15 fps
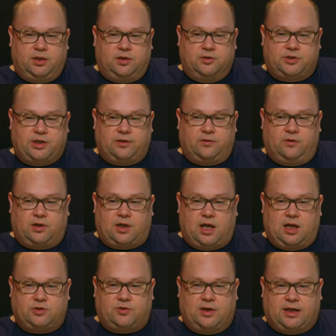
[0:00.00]
your general
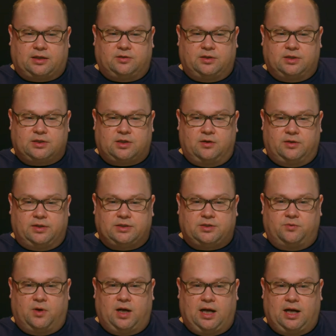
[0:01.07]
contractor is going
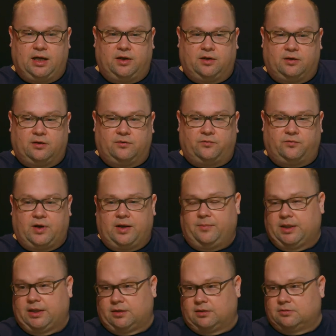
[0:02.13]
to hire
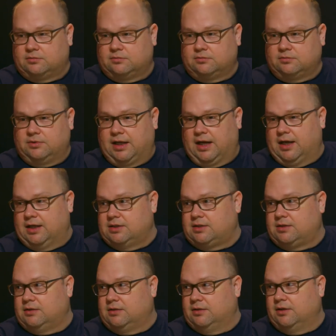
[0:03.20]
framing
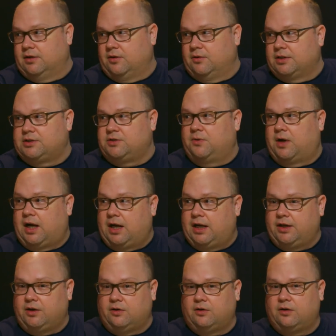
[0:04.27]
guys. They're mm-hmm. going to
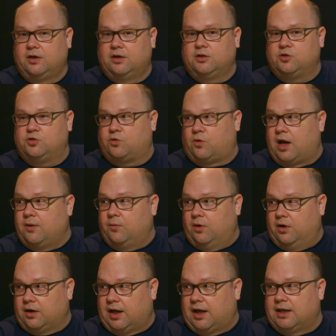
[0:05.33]
hire plumbers.
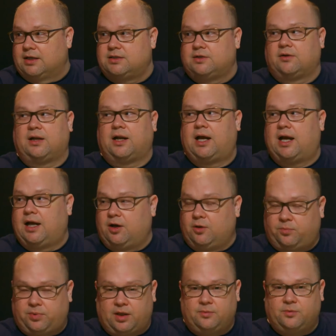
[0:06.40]
drywall guys. They're going to hire
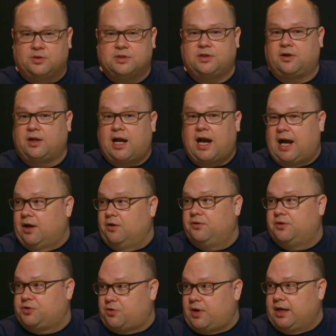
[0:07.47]
plumbers. They're going to hire
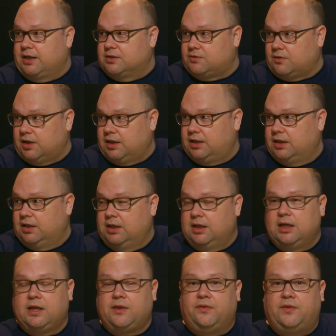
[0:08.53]
the trades, right? Yeah.
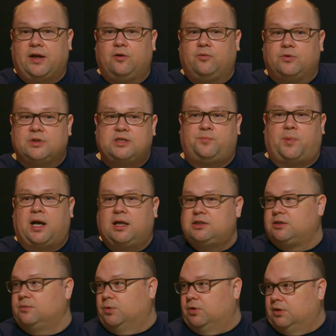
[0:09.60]
They're
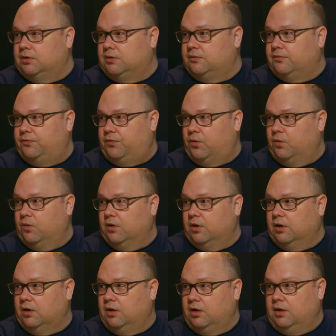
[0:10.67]
responsible
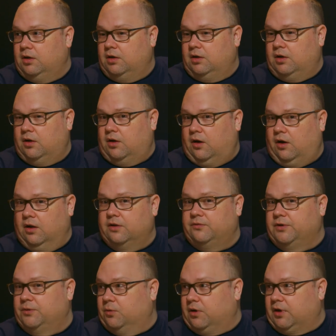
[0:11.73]
for all of
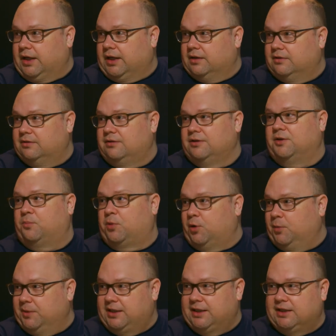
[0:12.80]
it working, the
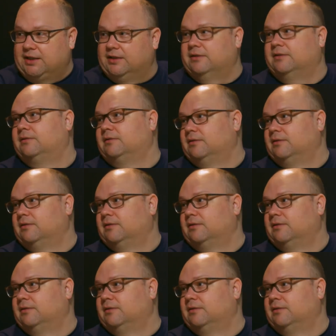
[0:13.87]
permitting,